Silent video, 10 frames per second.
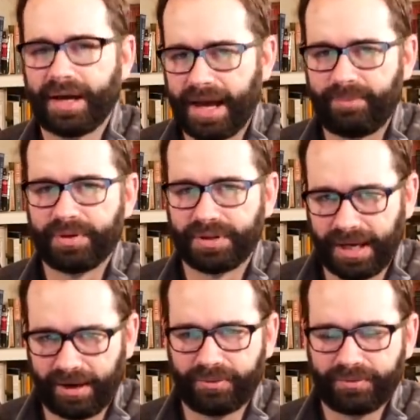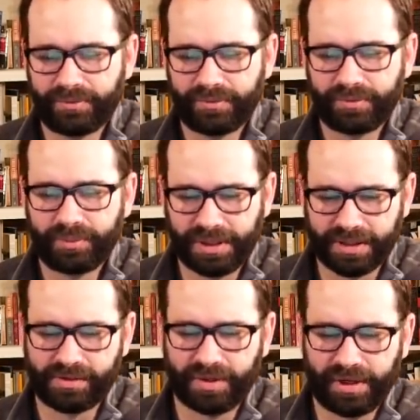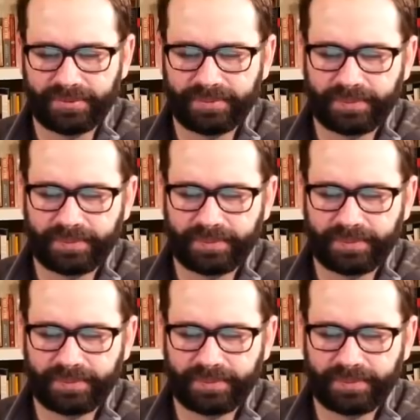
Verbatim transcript: to happen now because of that?